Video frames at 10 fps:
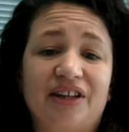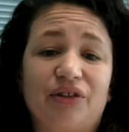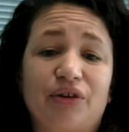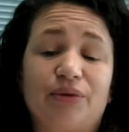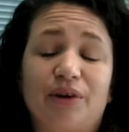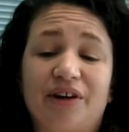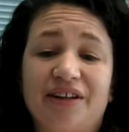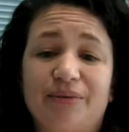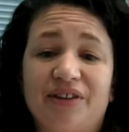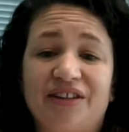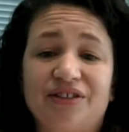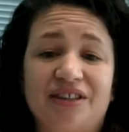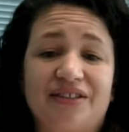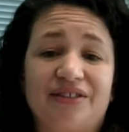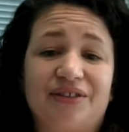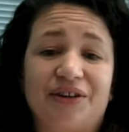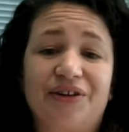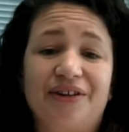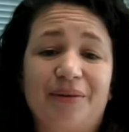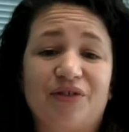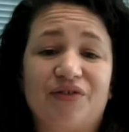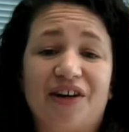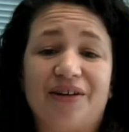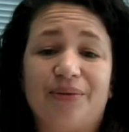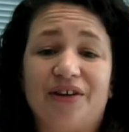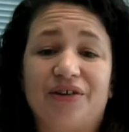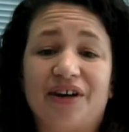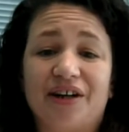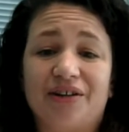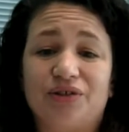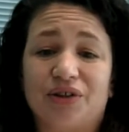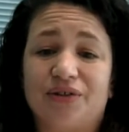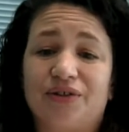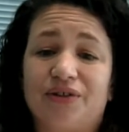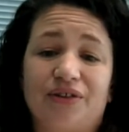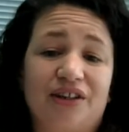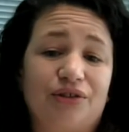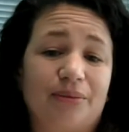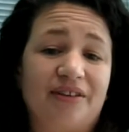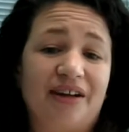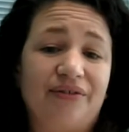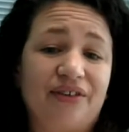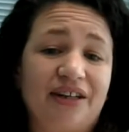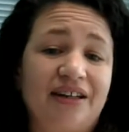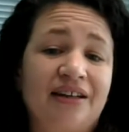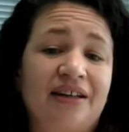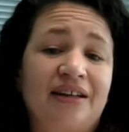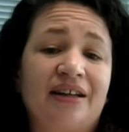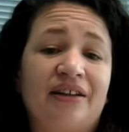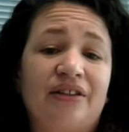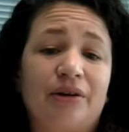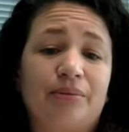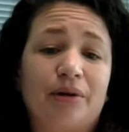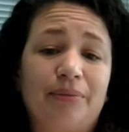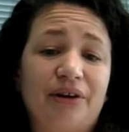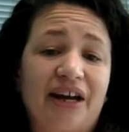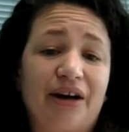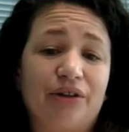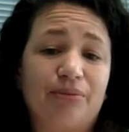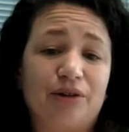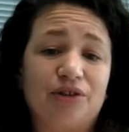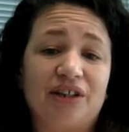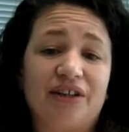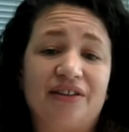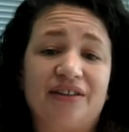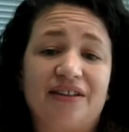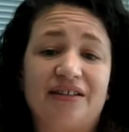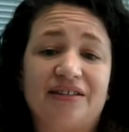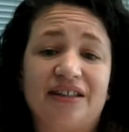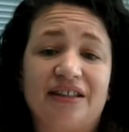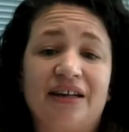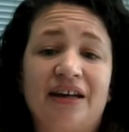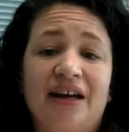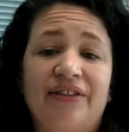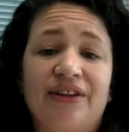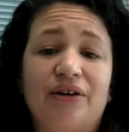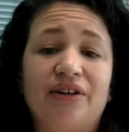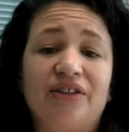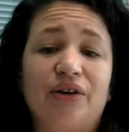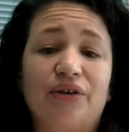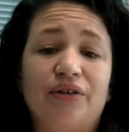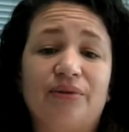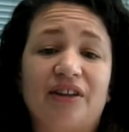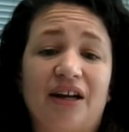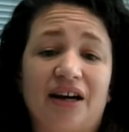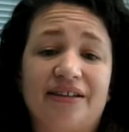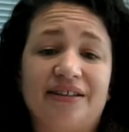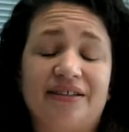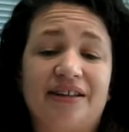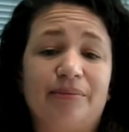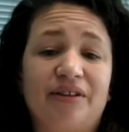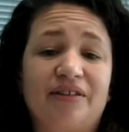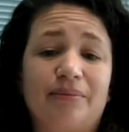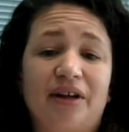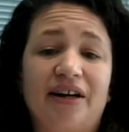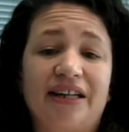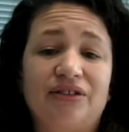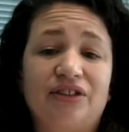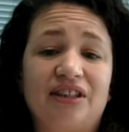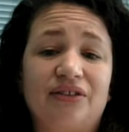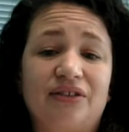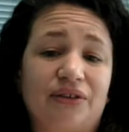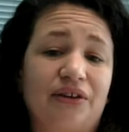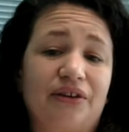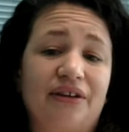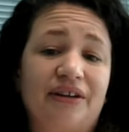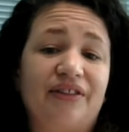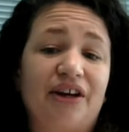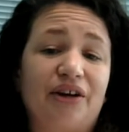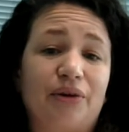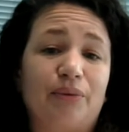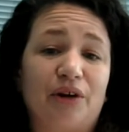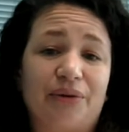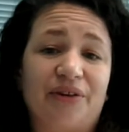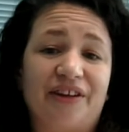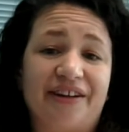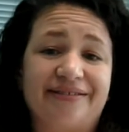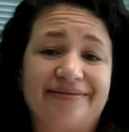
that those working with engineered stone are provided with the correct controls to do their job safely, that appropriate health monitoring is conducting, and that only those with a license can be supplied engineered stone if they're going to work with it.